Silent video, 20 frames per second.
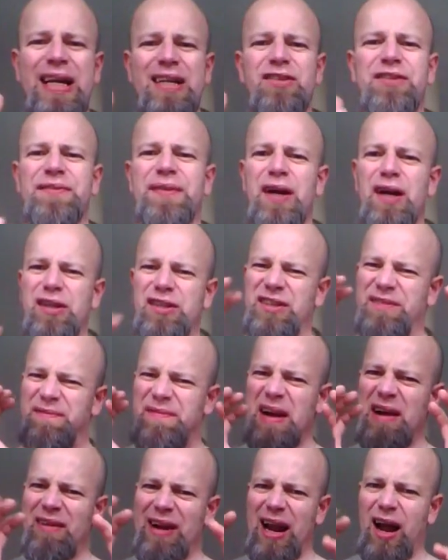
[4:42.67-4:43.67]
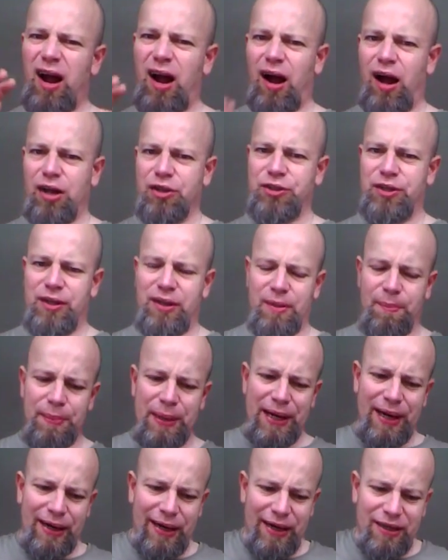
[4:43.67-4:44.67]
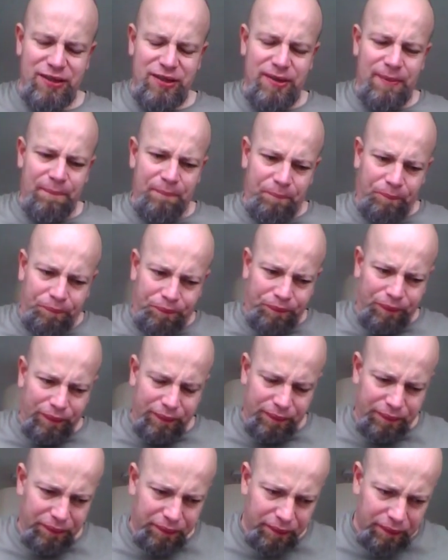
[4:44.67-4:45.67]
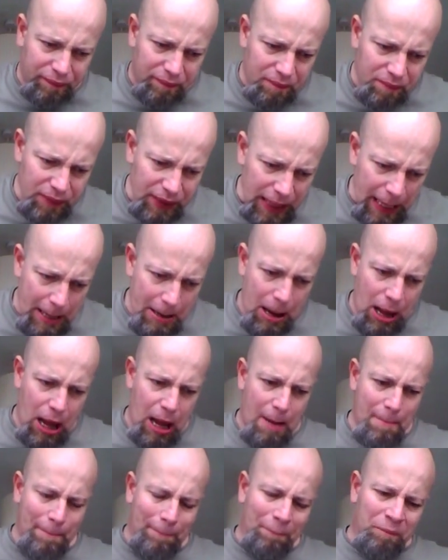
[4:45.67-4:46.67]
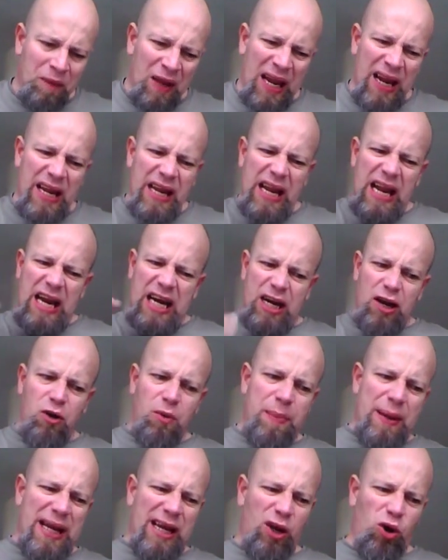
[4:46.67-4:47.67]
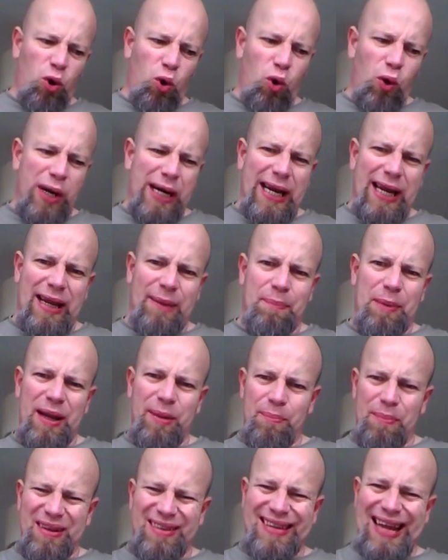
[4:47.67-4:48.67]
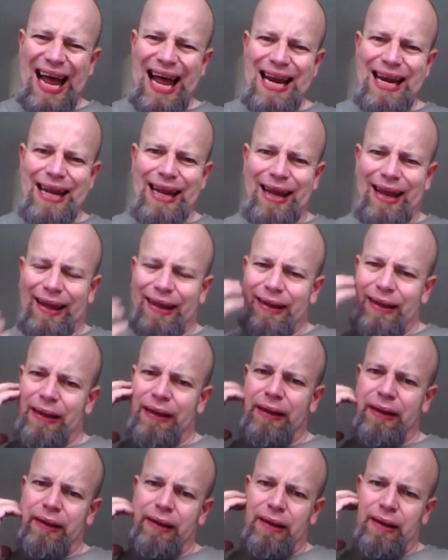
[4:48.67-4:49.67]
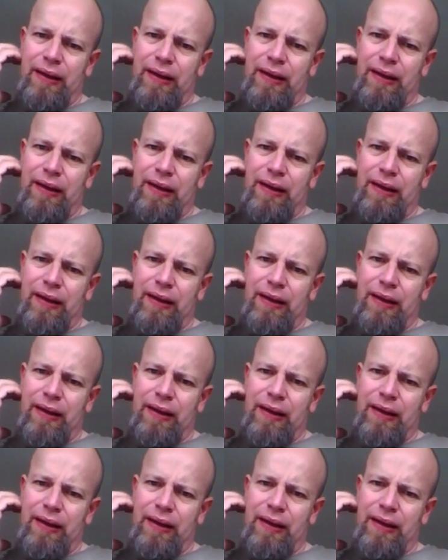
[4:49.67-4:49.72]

What hits first is very harsh in the bitterness. Little bit coiny, bit metallic